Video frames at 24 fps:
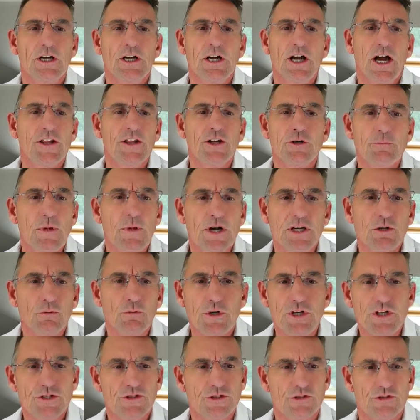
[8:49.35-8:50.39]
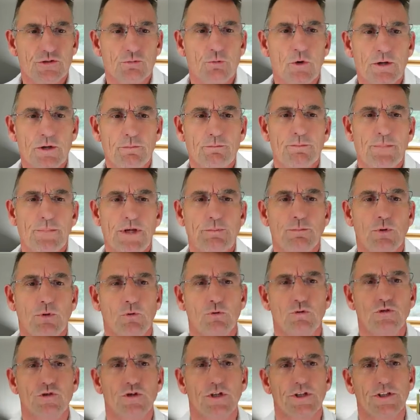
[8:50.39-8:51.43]
And there are many reasons why people
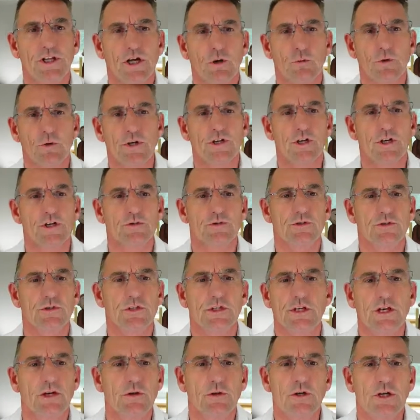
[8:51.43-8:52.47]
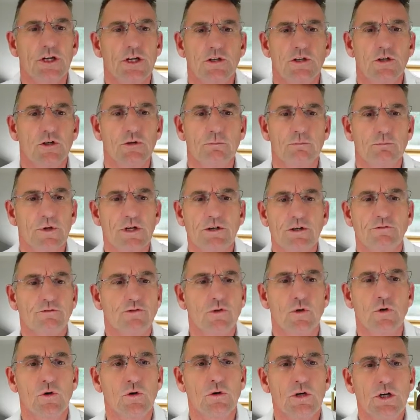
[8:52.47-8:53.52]
shrink their windows. It could be
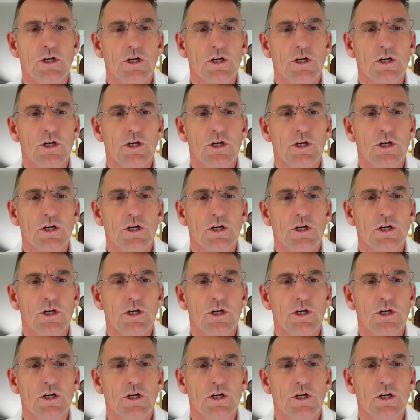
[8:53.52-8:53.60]
for